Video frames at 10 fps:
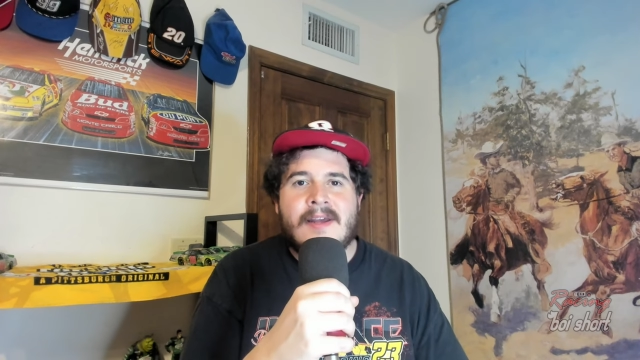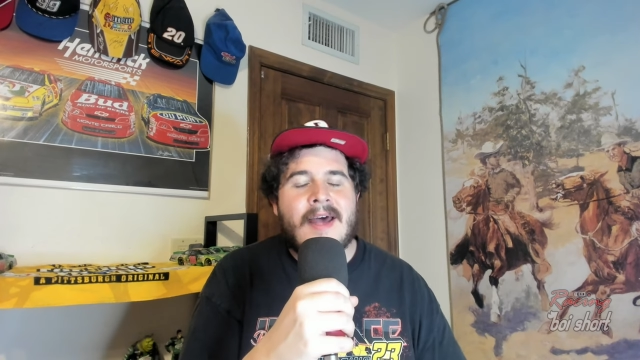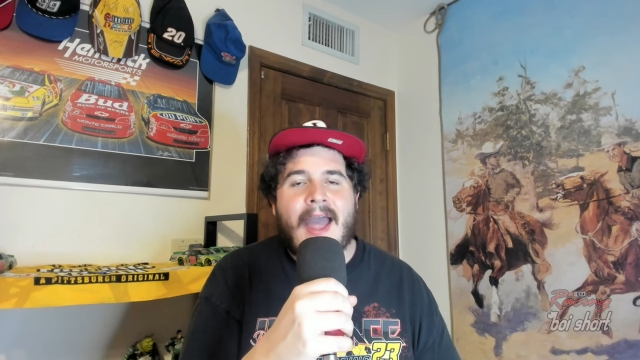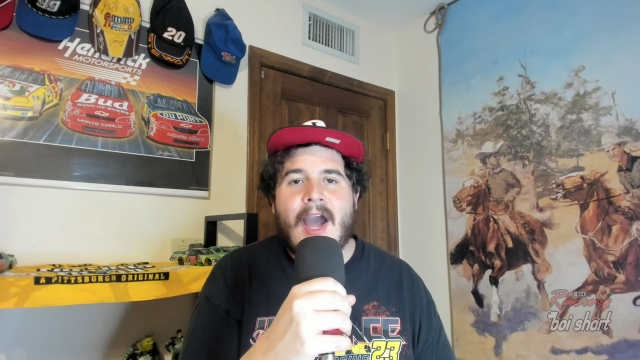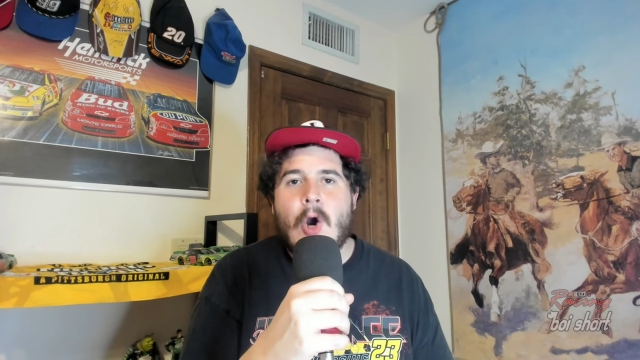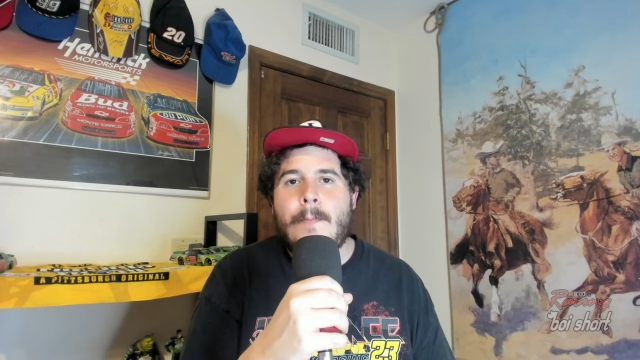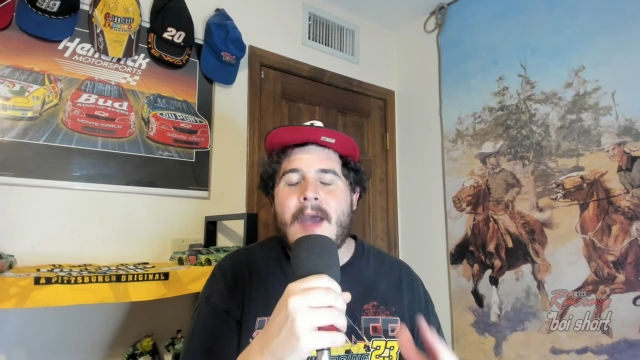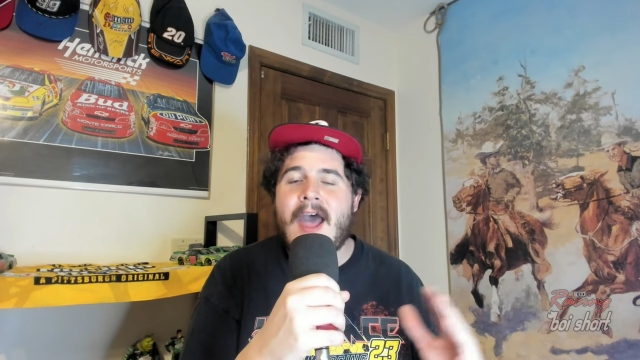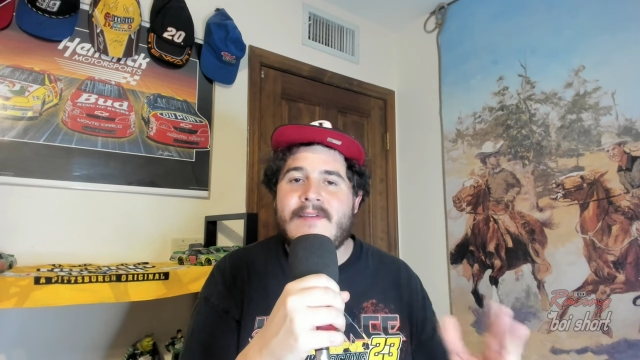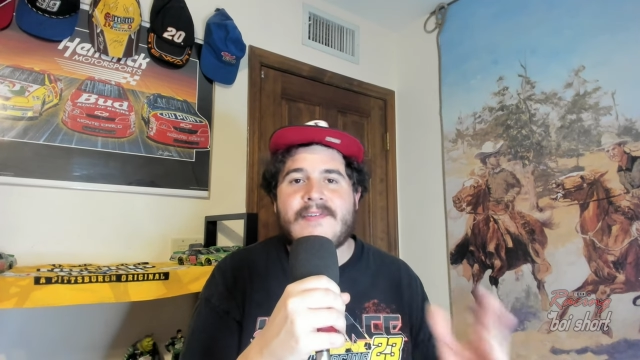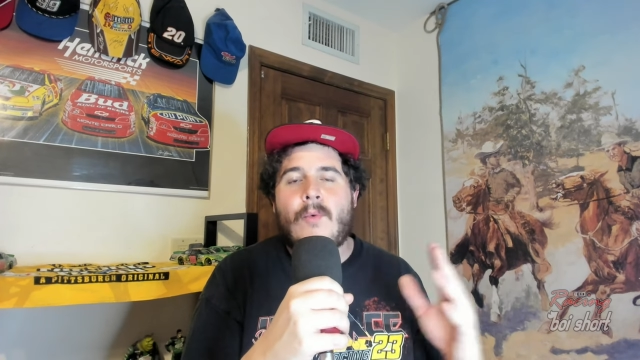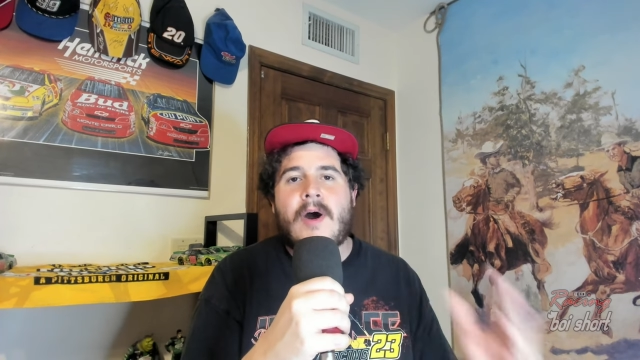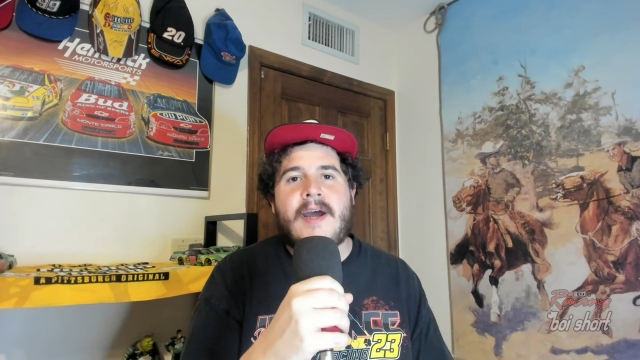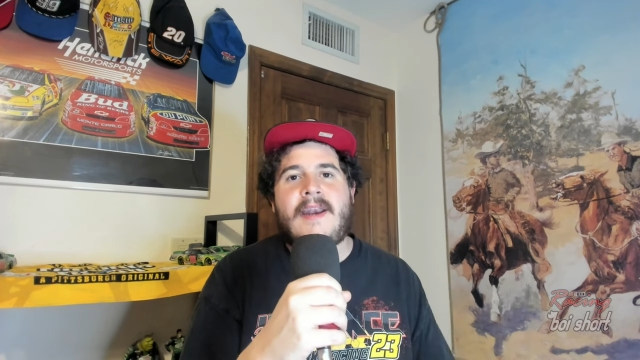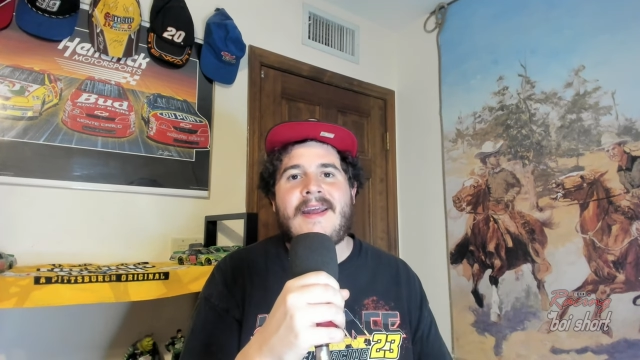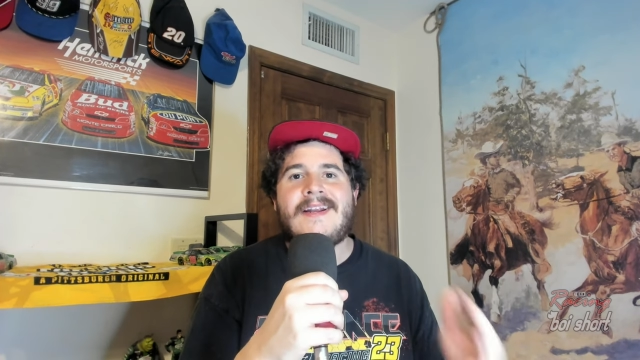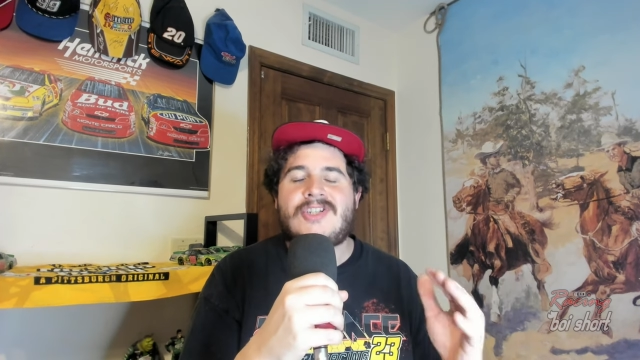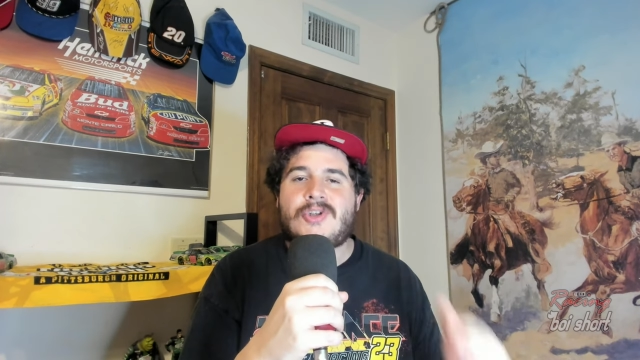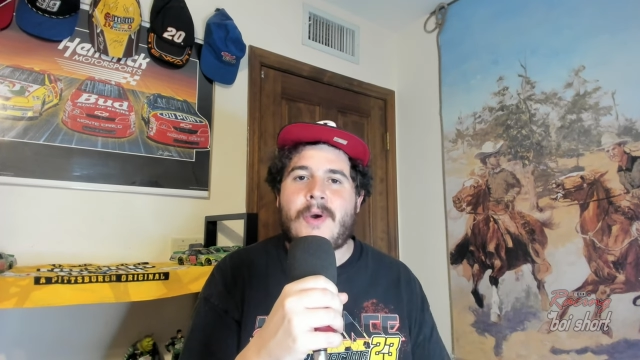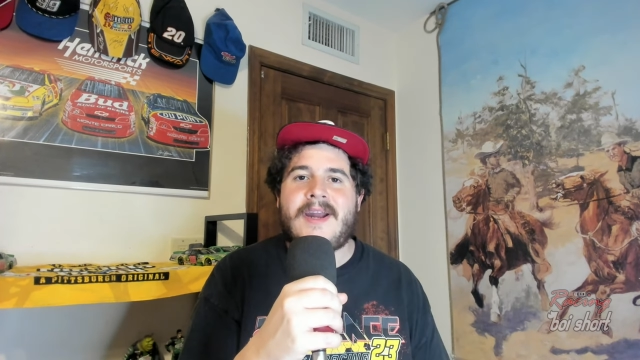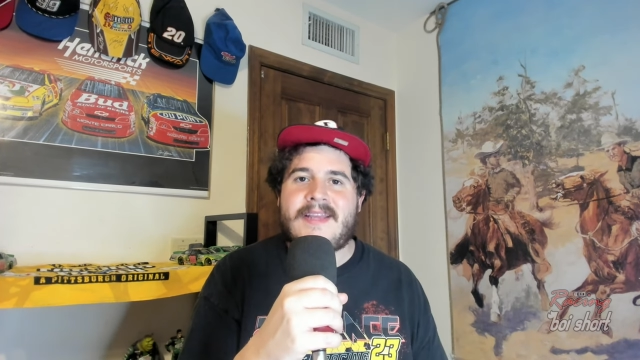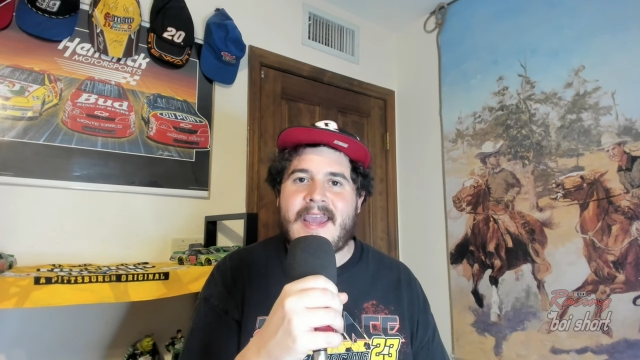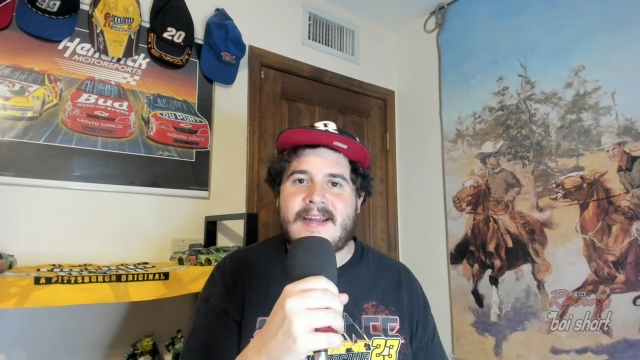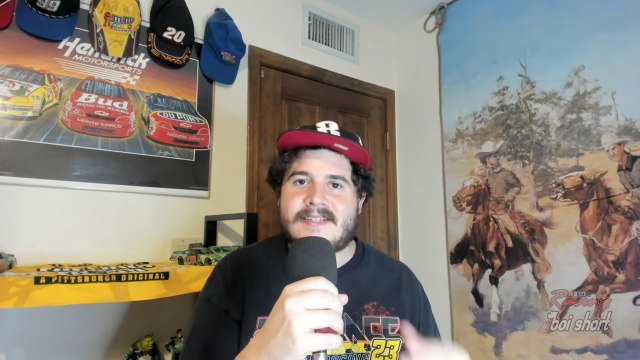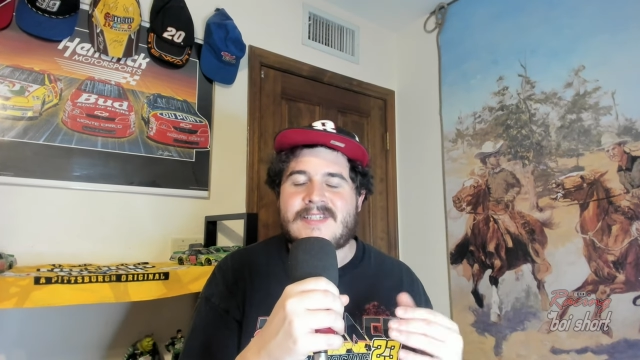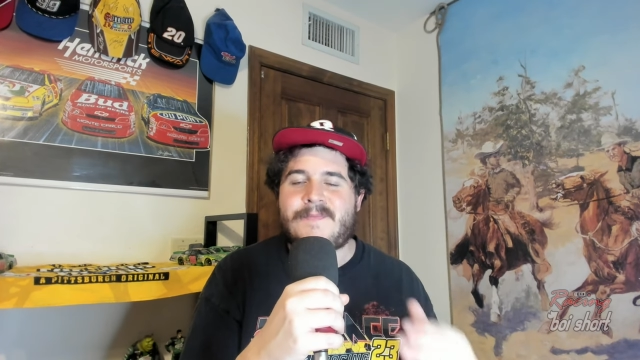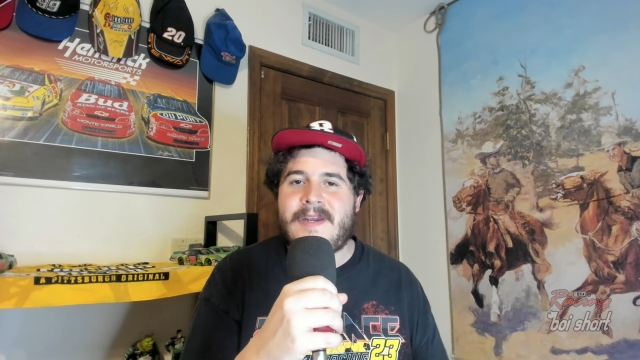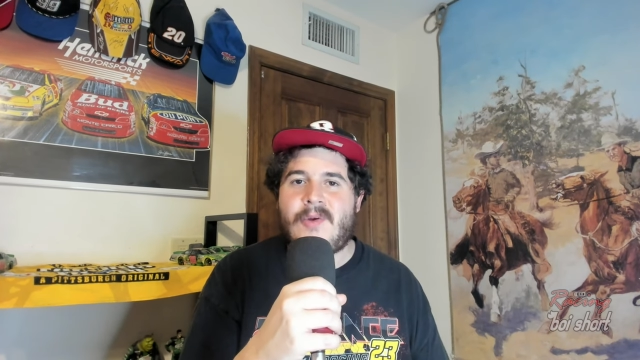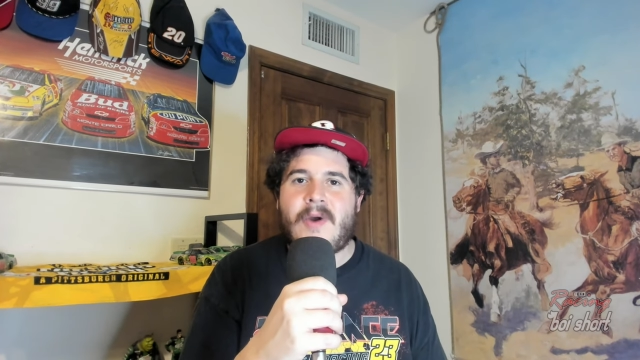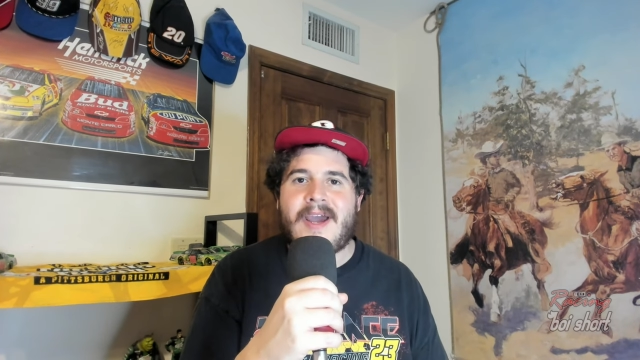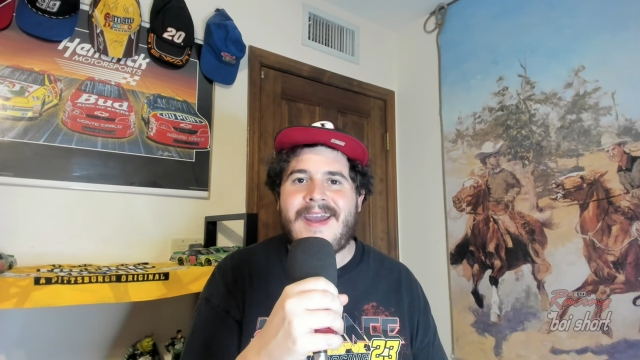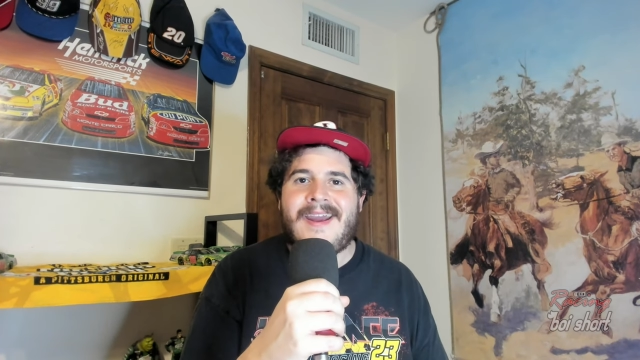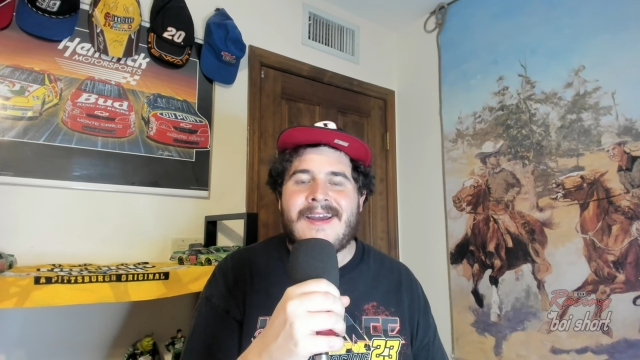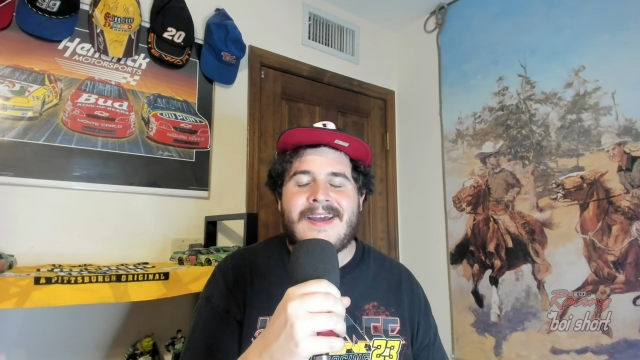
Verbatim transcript: I hope everyone enjoyed Kansas Speedway.